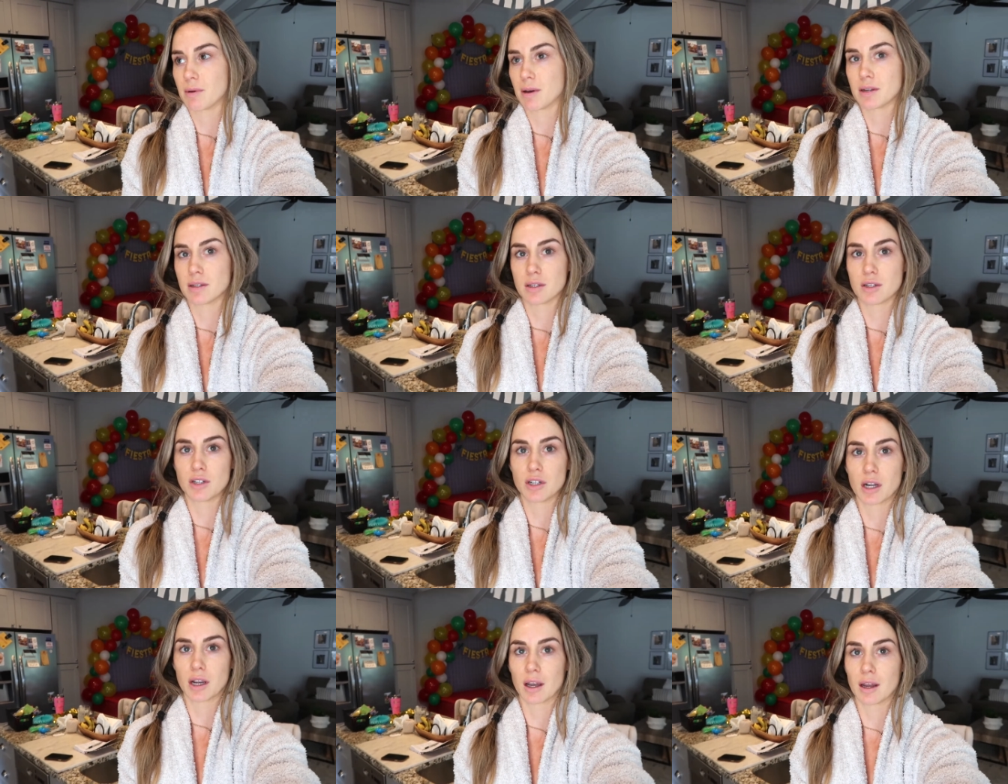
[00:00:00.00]
pounds
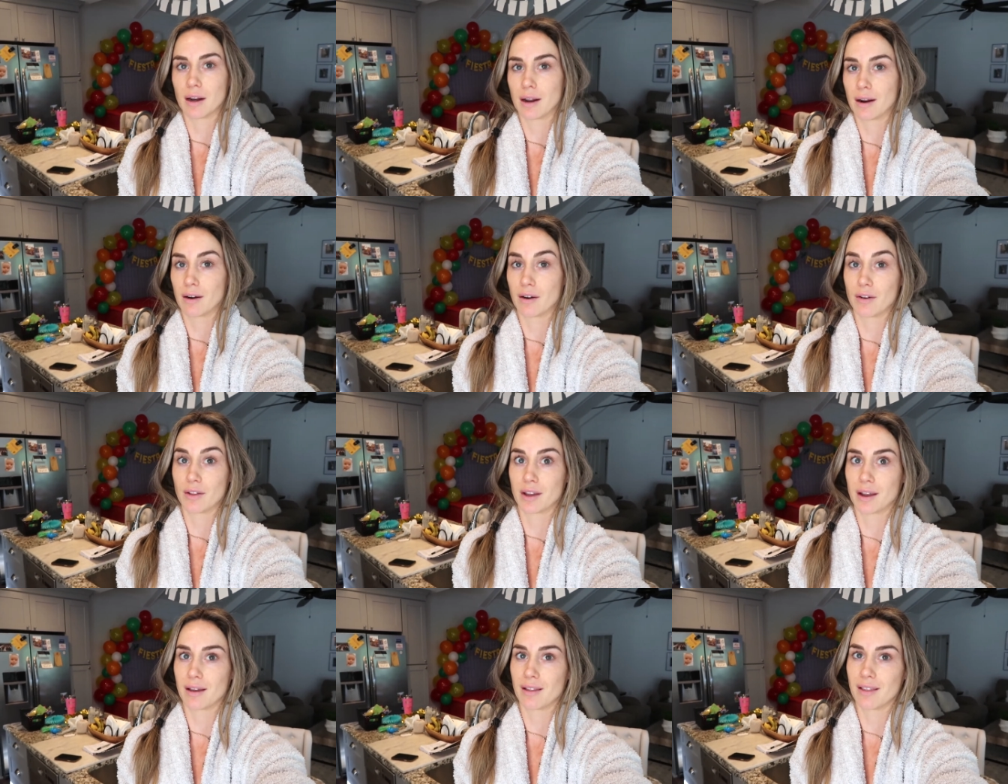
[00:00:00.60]
of chicken. I don't
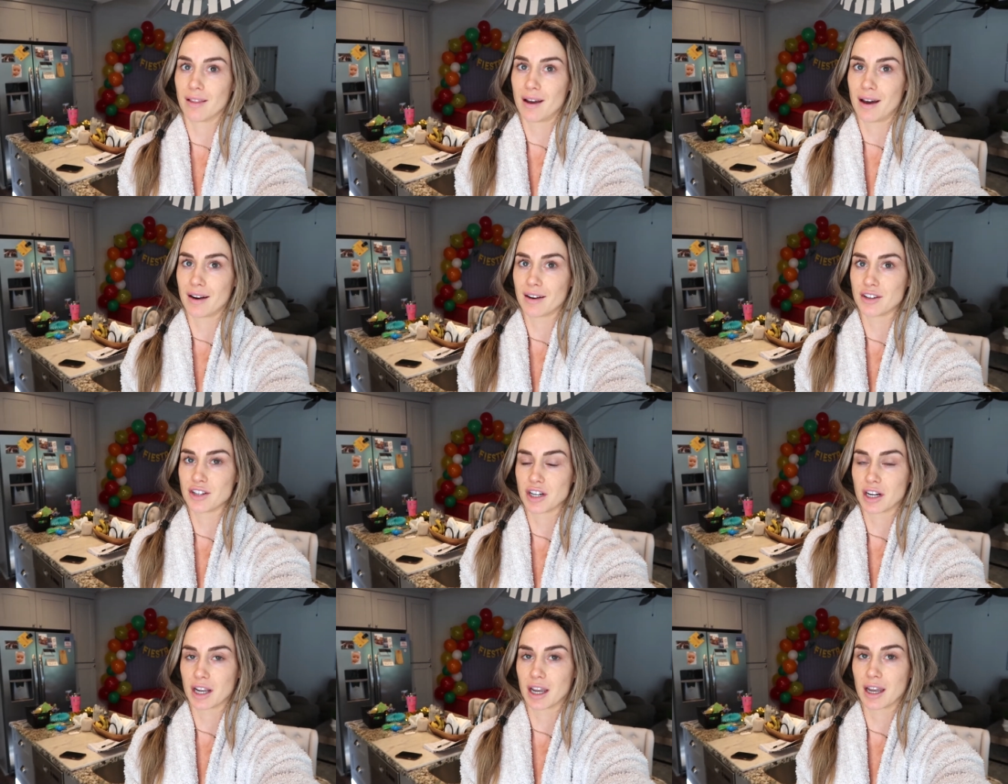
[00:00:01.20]
know, like a lot of
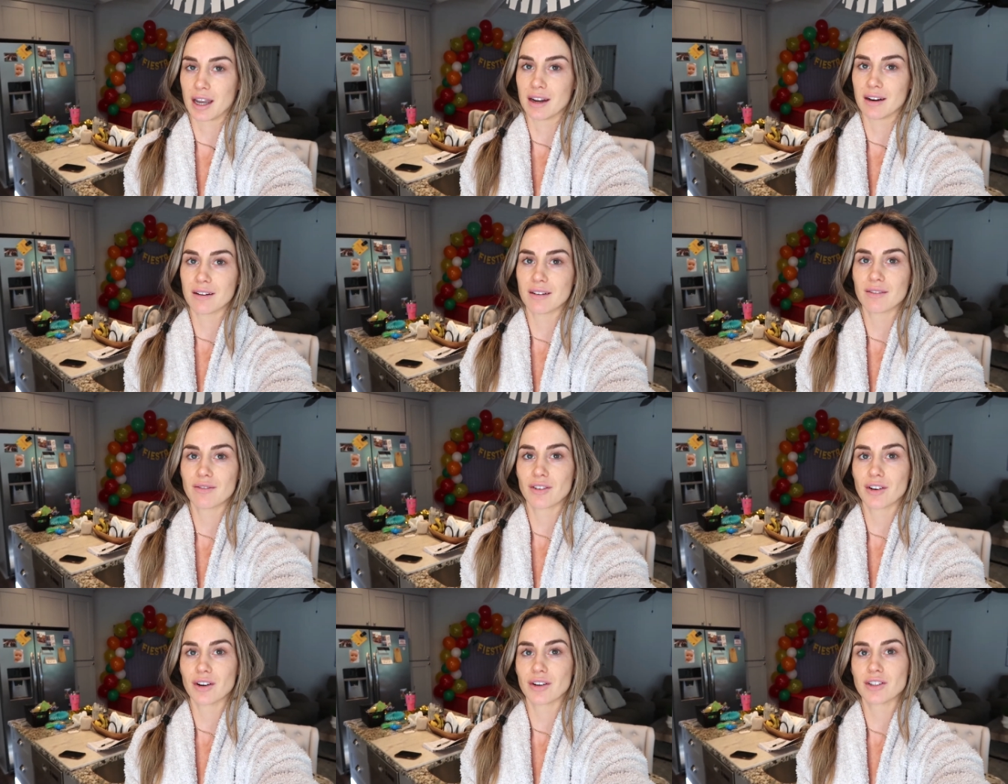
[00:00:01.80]
chicken
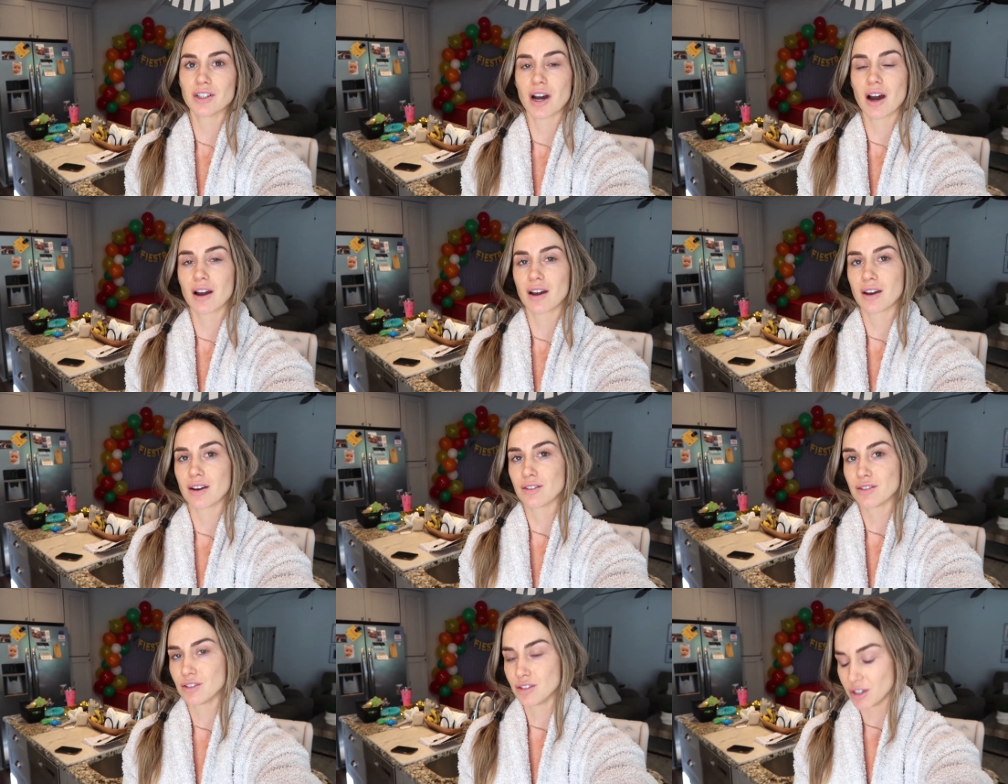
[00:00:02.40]
for
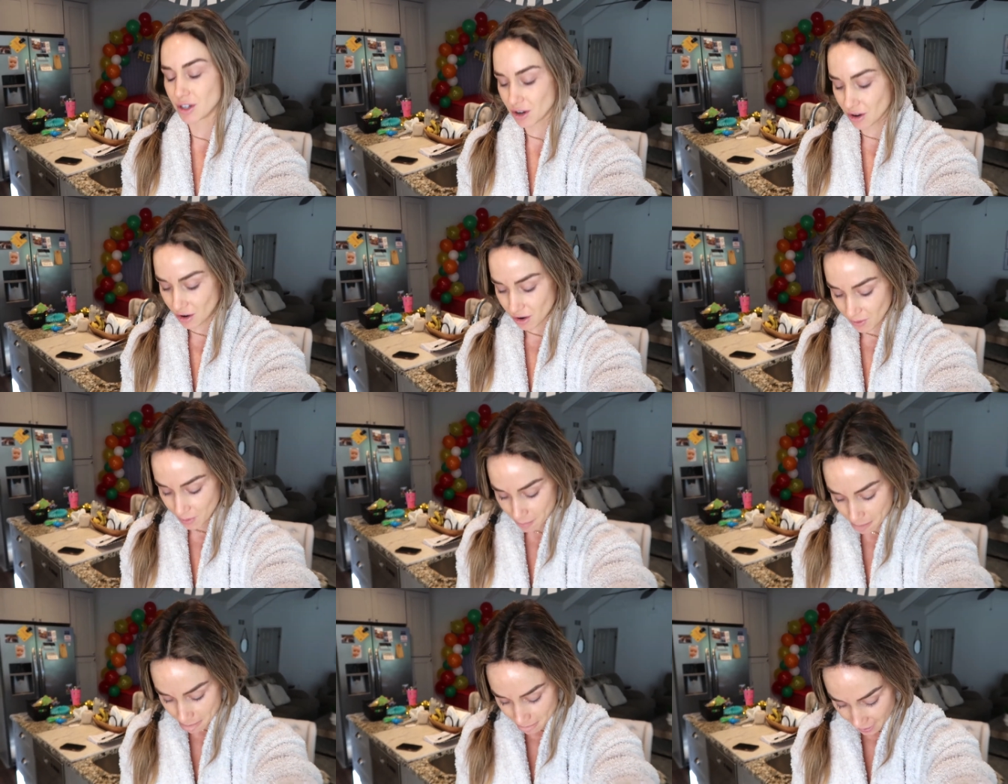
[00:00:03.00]
tacos too.
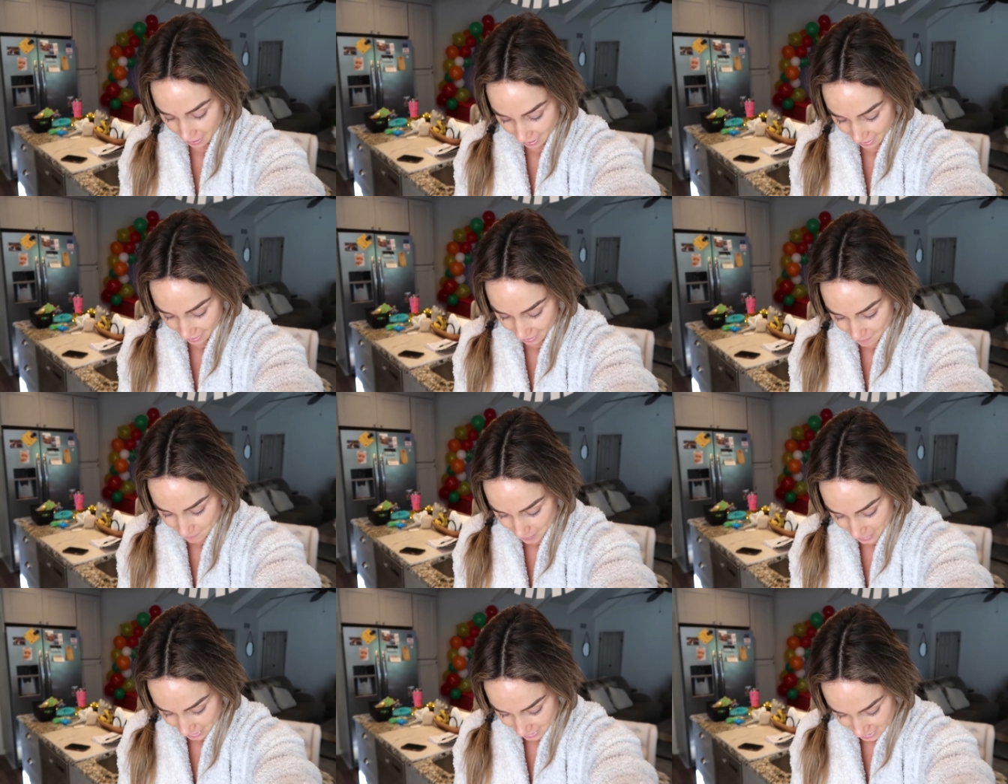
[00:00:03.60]

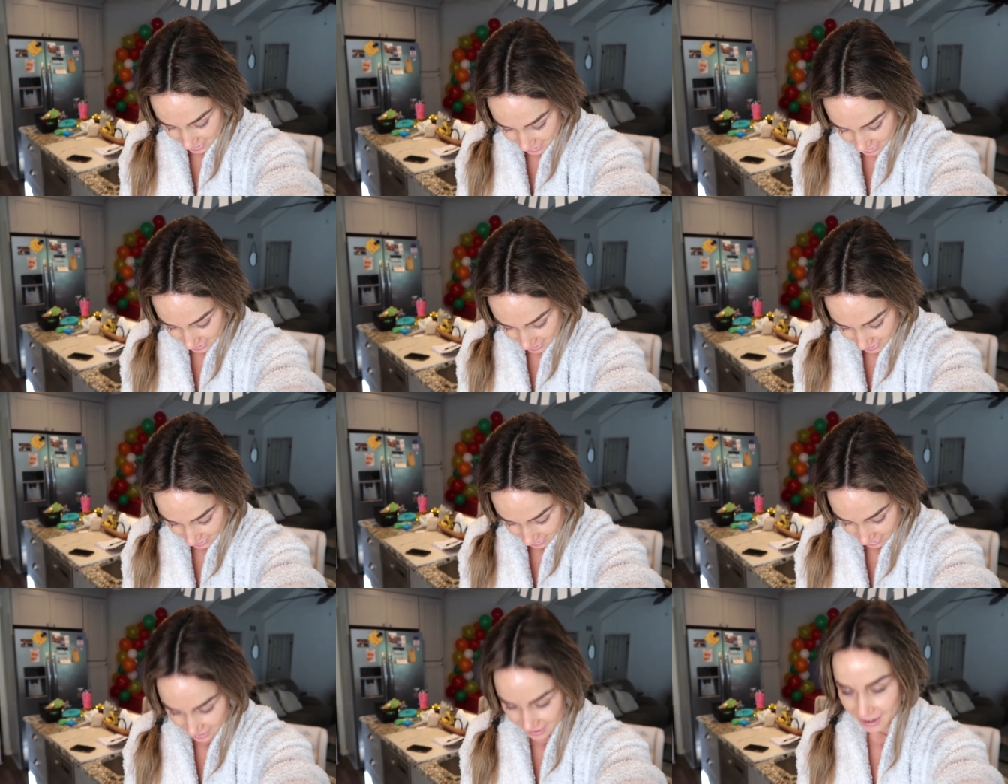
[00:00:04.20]
Hi,
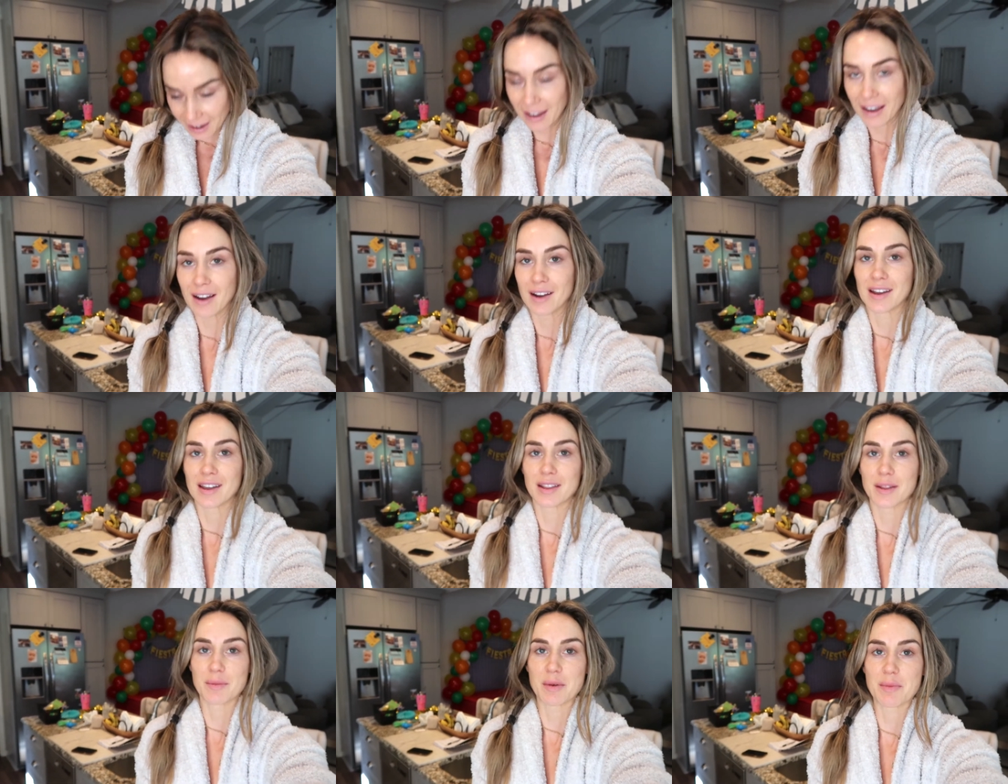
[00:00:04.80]
buddy.
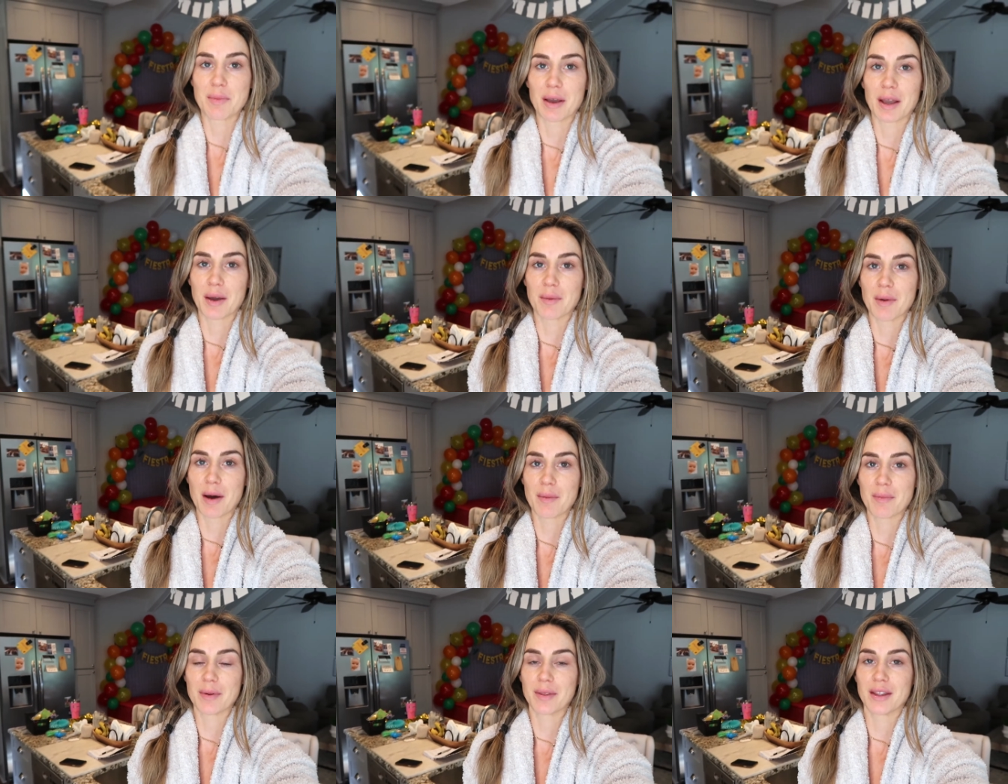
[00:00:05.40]
Okay, let me pick him
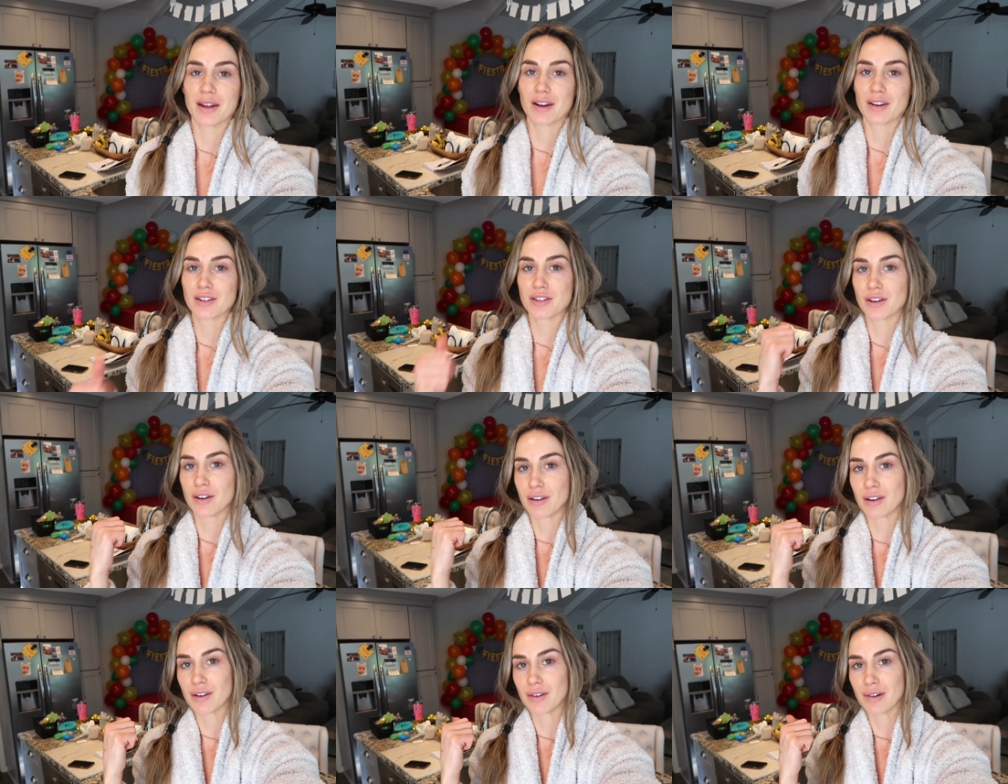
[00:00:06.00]
up and then I'll
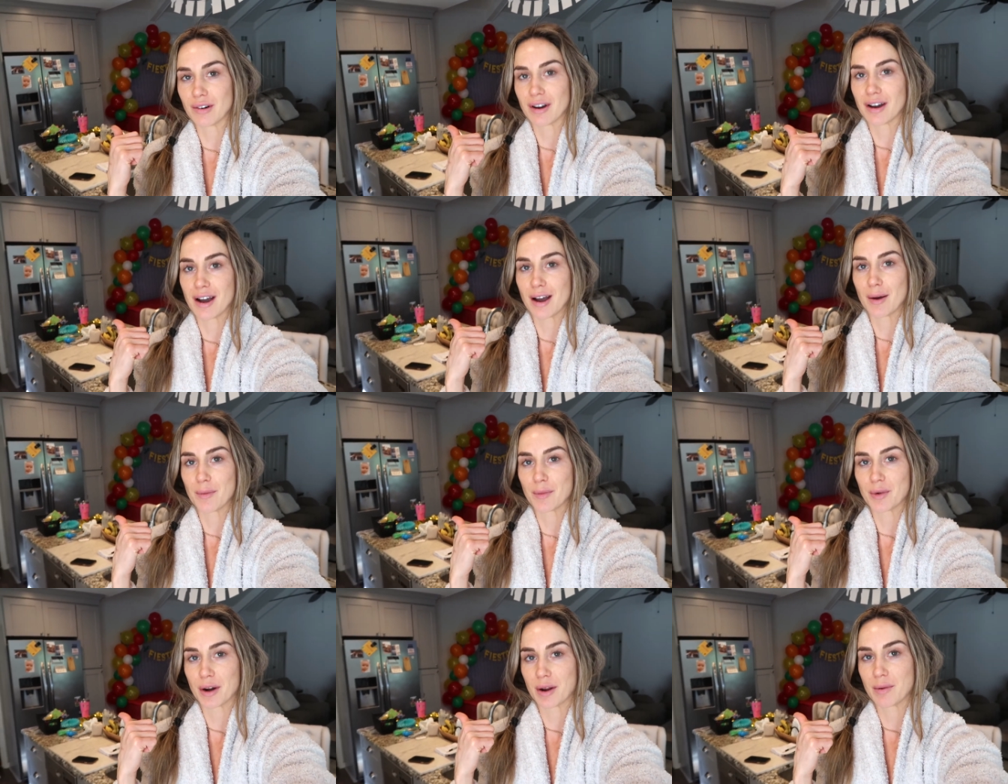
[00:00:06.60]
show you
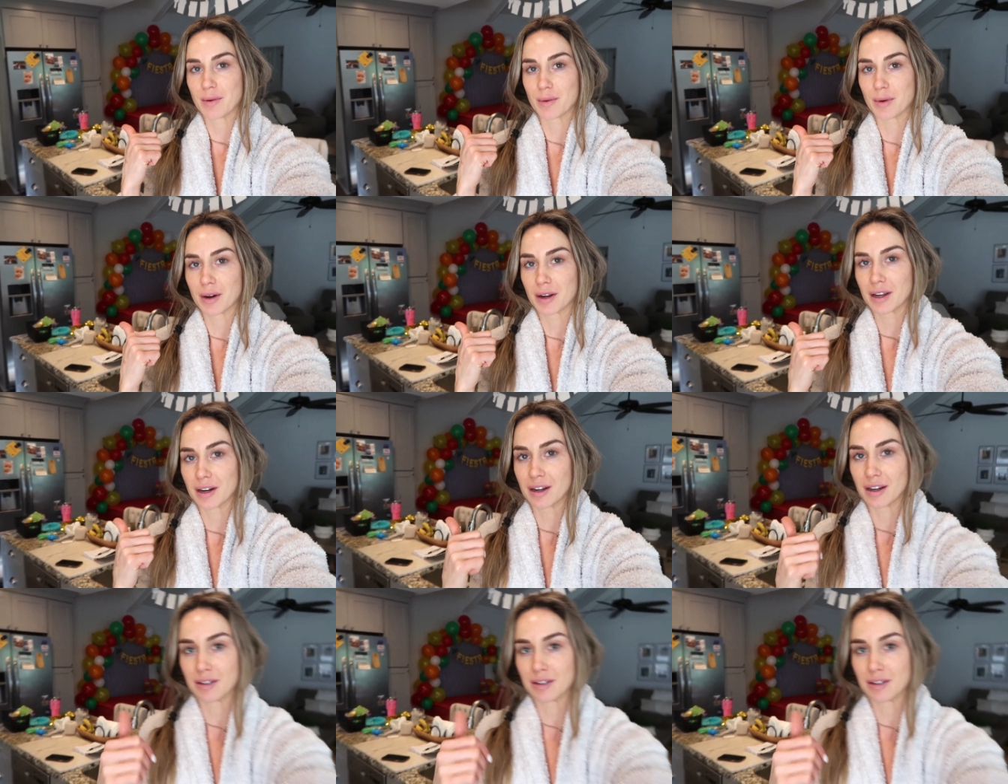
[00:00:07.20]
um, what I've been working